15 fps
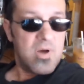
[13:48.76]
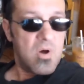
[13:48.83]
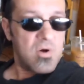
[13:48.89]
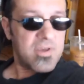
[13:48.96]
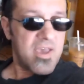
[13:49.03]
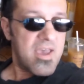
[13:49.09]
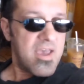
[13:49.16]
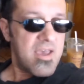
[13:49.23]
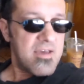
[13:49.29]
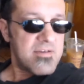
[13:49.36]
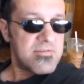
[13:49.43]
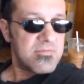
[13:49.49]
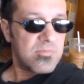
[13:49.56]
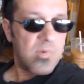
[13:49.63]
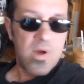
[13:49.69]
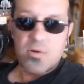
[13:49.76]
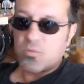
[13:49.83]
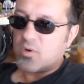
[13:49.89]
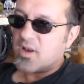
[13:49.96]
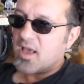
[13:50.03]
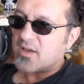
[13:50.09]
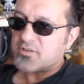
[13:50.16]
Okay.
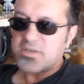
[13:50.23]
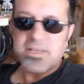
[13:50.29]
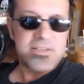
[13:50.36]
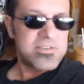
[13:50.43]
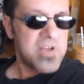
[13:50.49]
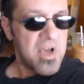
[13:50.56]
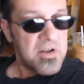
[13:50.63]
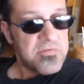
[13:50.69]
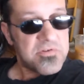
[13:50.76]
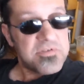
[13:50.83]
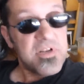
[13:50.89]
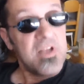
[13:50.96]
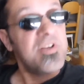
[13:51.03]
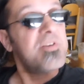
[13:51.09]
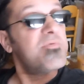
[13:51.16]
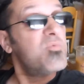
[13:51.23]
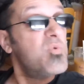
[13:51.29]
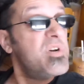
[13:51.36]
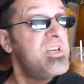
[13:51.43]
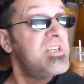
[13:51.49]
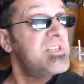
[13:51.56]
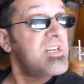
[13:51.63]
Well, actually, there's not enough
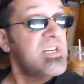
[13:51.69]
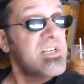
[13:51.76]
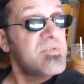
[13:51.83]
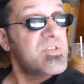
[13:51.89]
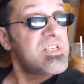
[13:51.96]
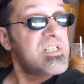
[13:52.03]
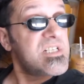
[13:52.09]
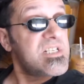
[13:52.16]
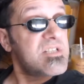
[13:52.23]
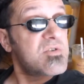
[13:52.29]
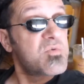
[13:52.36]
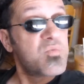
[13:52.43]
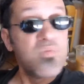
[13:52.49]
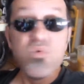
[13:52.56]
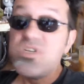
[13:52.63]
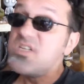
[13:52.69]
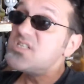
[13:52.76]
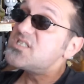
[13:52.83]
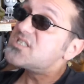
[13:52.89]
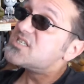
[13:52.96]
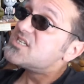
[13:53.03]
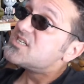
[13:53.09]
wind out there. The
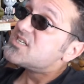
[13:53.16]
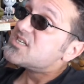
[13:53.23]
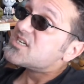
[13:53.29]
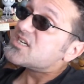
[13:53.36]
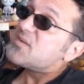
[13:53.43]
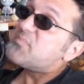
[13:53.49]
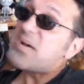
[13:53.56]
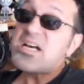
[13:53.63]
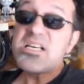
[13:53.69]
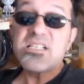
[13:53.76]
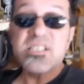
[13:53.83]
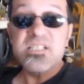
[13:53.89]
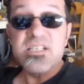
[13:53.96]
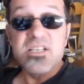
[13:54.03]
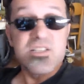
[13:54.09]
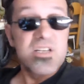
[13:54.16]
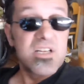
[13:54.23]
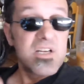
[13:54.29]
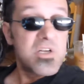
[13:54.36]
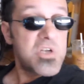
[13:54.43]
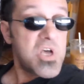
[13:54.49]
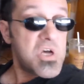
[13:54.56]
wind capacity is at
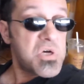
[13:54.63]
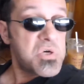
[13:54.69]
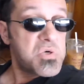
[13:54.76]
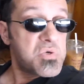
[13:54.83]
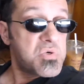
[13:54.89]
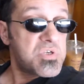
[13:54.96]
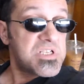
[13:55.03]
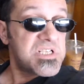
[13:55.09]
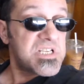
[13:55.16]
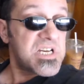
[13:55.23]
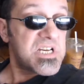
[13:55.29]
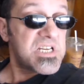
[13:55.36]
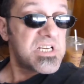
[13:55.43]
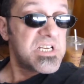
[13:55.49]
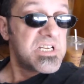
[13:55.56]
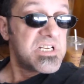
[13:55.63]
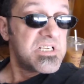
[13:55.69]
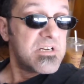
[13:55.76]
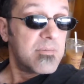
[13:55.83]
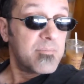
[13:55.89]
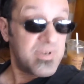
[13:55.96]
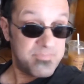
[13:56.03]
a low today.
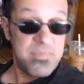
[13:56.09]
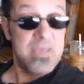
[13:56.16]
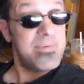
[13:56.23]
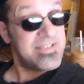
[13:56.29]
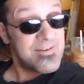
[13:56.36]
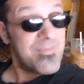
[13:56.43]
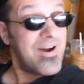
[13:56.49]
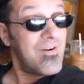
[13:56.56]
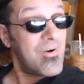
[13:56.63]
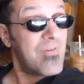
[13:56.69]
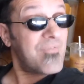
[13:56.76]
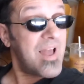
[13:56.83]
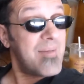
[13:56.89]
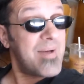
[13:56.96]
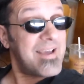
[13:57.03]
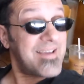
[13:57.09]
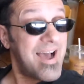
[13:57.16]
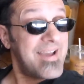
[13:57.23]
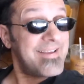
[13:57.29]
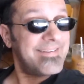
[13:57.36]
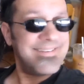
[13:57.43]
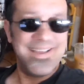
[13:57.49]
But maybe tomorrow I'll fly my
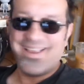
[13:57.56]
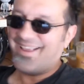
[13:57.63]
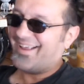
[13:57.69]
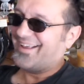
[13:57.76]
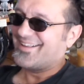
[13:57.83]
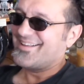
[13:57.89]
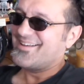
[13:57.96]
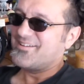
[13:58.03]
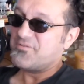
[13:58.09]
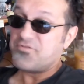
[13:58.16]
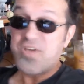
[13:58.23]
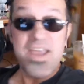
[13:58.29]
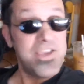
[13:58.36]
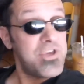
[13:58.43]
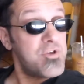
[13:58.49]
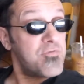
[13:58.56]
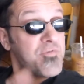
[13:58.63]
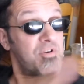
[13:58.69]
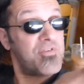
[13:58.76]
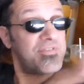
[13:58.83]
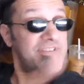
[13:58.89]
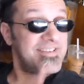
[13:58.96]
kite. Thank you
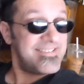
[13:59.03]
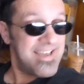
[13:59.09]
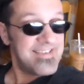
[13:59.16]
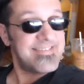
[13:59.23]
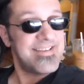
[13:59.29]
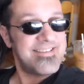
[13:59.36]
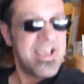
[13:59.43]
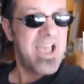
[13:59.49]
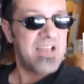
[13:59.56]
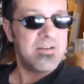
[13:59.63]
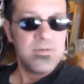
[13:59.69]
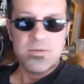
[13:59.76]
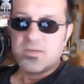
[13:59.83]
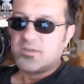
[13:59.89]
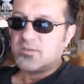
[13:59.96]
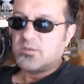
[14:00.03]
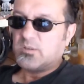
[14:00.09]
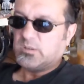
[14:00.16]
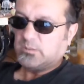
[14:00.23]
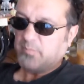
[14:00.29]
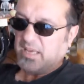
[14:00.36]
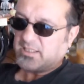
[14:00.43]
for suggesting that.
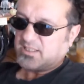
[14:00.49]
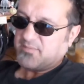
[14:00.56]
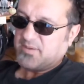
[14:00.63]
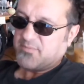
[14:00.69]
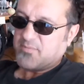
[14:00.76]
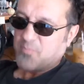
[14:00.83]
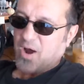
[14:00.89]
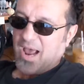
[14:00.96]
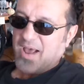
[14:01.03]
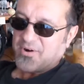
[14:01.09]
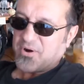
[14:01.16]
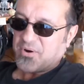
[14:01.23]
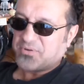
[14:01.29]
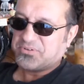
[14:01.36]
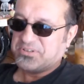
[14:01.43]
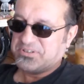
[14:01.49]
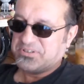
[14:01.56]
Makes him even madder.